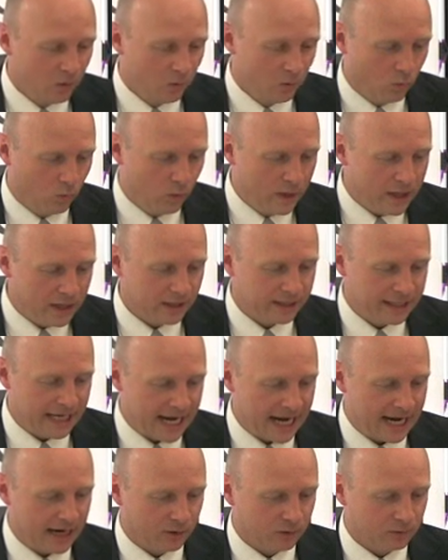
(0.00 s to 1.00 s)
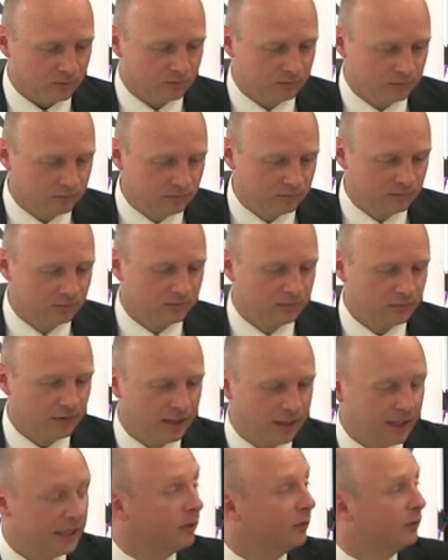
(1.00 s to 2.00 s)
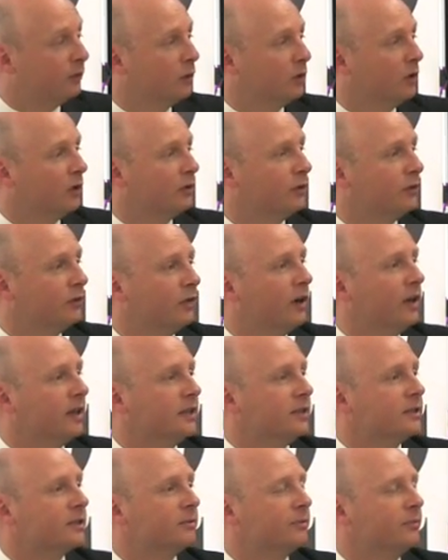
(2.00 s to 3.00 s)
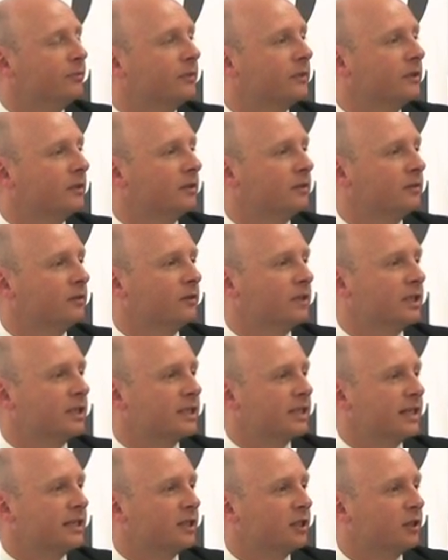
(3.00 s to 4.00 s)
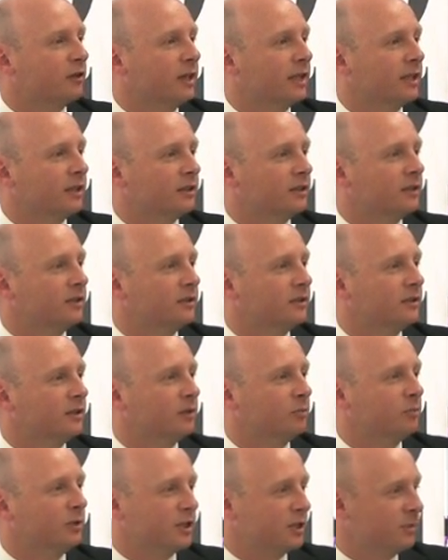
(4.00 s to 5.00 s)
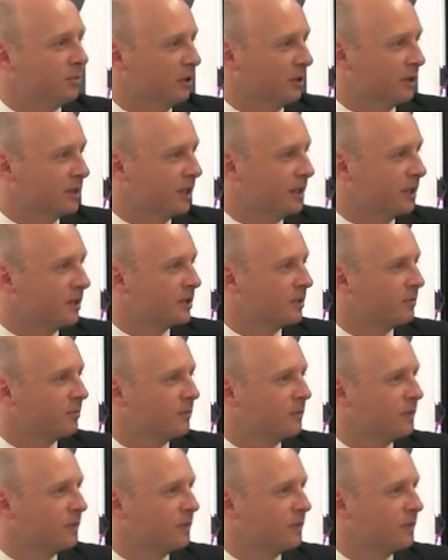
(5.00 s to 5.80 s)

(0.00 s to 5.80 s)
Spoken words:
We are now in a full-on fight for the centre ground of British politics.